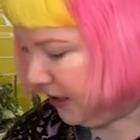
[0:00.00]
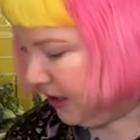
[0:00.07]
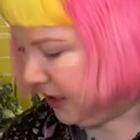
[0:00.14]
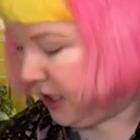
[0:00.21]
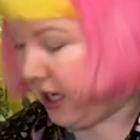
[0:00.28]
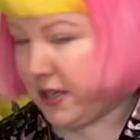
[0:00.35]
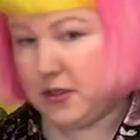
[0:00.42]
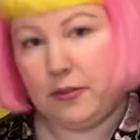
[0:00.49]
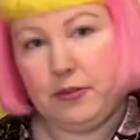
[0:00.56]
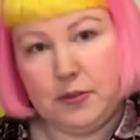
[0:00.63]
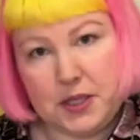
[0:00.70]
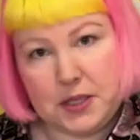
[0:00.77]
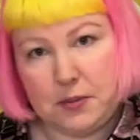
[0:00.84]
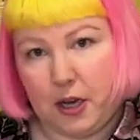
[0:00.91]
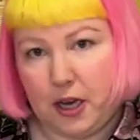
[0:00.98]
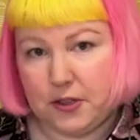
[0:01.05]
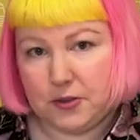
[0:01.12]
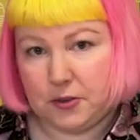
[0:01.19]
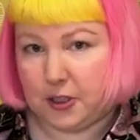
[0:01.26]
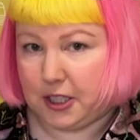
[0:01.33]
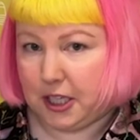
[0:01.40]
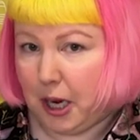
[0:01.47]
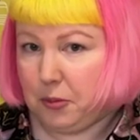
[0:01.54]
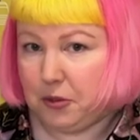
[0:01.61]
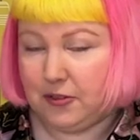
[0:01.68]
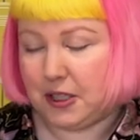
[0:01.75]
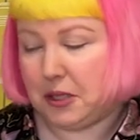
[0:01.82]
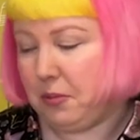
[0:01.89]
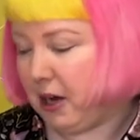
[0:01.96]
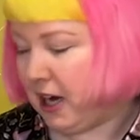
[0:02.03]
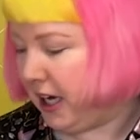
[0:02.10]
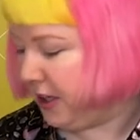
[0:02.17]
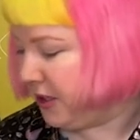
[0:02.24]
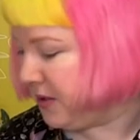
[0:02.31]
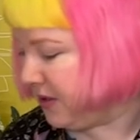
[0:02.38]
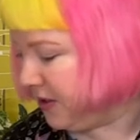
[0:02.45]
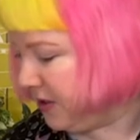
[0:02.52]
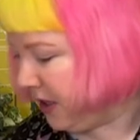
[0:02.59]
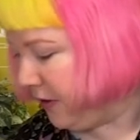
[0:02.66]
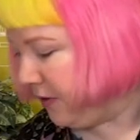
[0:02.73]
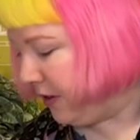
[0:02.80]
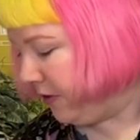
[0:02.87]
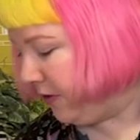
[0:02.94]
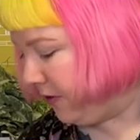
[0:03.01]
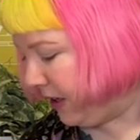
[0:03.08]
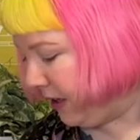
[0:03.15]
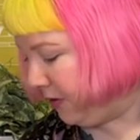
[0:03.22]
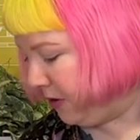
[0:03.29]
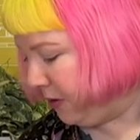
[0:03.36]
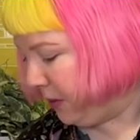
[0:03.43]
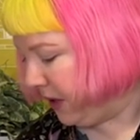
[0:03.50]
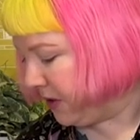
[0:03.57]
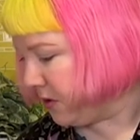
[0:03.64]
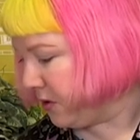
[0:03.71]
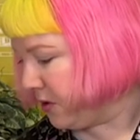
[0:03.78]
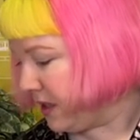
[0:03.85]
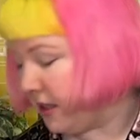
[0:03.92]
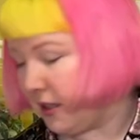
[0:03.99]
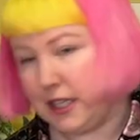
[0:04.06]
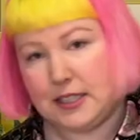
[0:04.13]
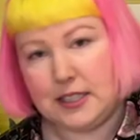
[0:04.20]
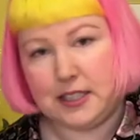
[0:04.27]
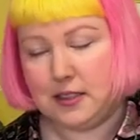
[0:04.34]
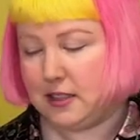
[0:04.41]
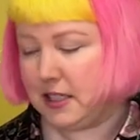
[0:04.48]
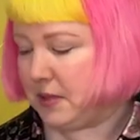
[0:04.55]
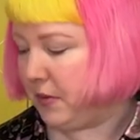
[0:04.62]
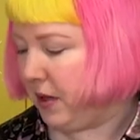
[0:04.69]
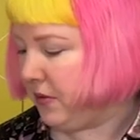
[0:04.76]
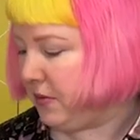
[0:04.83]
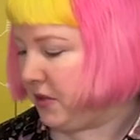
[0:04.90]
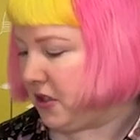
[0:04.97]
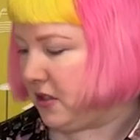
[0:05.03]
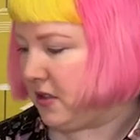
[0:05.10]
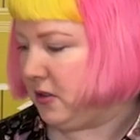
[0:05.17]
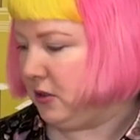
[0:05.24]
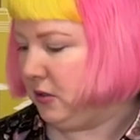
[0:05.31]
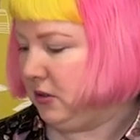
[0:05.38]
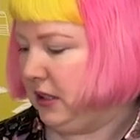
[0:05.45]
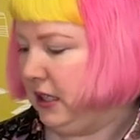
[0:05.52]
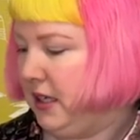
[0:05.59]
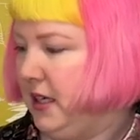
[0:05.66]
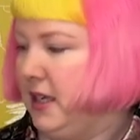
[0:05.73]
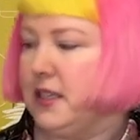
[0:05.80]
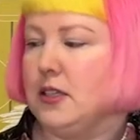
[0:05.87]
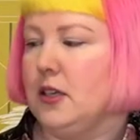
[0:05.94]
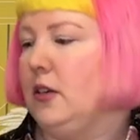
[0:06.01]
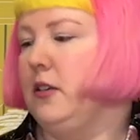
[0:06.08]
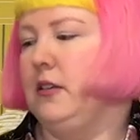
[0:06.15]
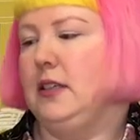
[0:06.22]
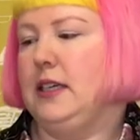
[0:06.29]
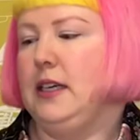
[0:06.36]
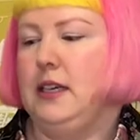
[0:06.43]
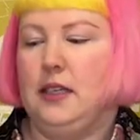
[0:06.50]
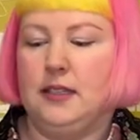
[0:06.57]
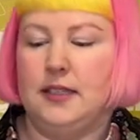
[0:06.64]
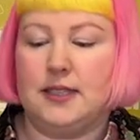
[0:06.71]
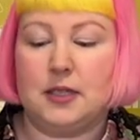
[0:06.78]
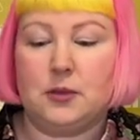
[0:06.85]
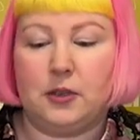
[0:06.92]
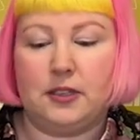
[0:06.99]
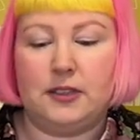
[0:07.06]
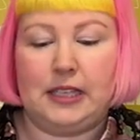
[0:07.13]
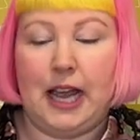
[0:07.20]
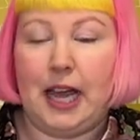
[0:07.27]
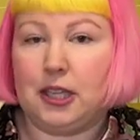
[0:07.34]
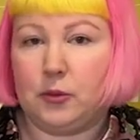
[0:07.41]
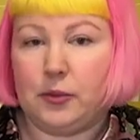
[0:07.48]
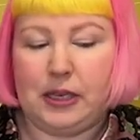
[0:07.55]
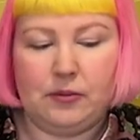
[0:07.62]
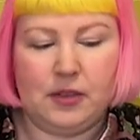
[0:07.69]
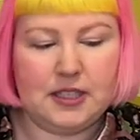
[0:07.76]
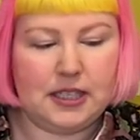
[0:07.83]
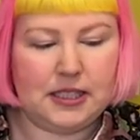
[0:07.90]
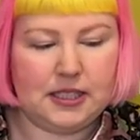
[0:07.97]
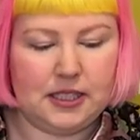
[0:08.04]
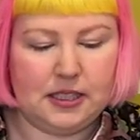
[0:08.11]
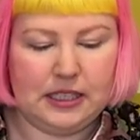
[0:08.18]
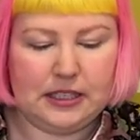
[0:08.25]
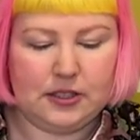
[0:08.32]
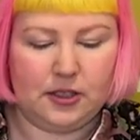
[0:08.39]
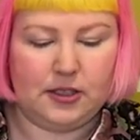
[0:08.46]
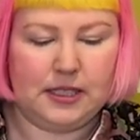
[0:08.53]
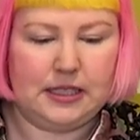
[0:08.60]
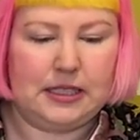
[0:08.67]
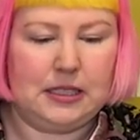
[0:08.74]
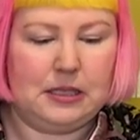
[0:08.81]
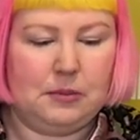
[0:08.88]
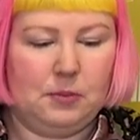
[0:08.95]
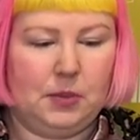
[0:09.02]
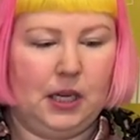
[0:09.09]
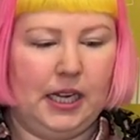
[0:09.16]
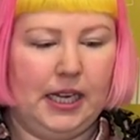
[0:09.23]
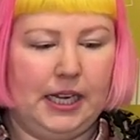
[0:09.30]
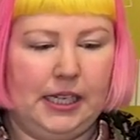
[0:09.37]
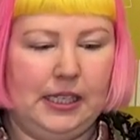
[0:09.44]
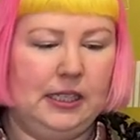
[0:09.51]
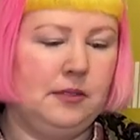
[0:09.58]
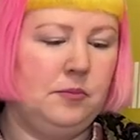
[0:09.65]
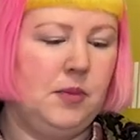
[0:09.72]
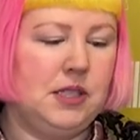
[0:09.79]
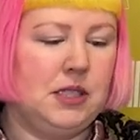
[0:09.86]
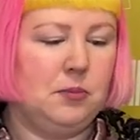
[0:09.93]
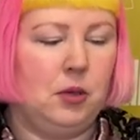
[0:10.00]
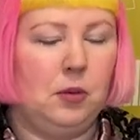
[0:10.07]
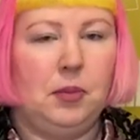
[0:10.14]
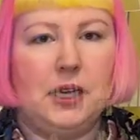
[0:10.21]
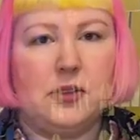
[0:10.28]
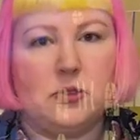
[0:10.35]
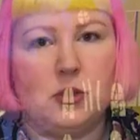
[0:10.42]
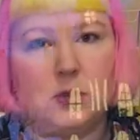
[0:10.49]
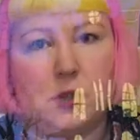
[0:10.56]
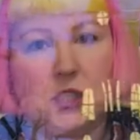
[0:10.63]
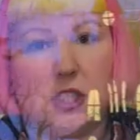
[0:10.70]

the last one from this pile, so we've got a couple of other piles. We do have a fair few puzzles that I did this month, which is cool. So this is one of the Halloween ones I did. So this is by Mr. Bob Puzzles, which